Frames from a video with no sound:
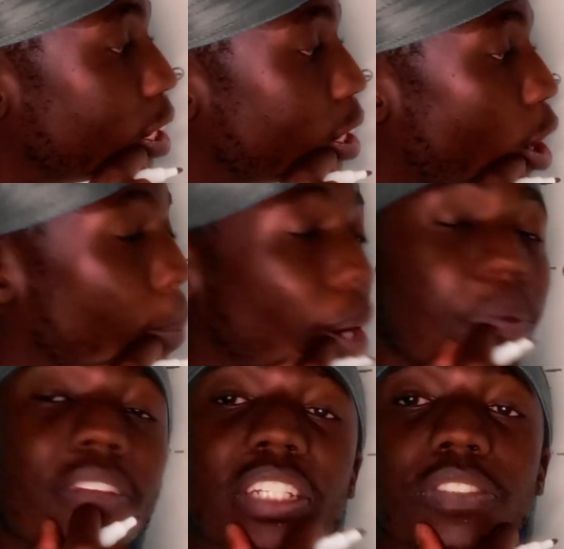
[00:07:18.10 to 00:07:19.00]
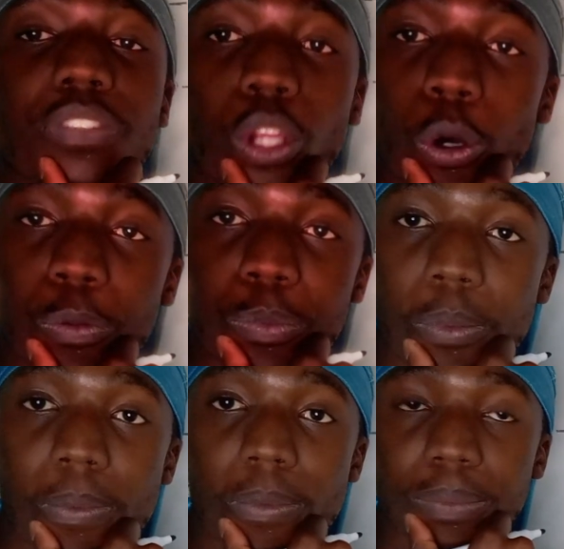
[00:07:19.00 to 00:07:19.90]
On my previous video,
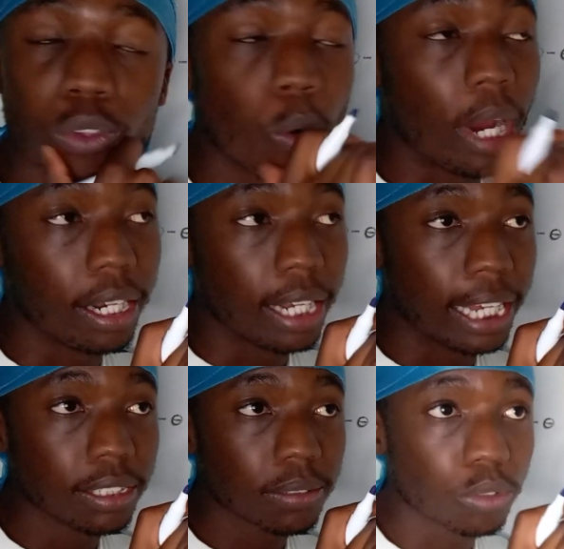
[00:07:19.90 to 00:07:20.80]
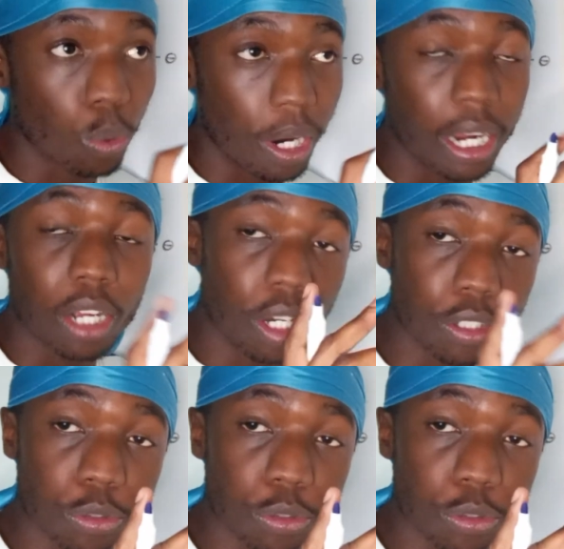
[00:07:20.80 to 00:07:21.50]
don't worry, guys. Don't worry, I got you.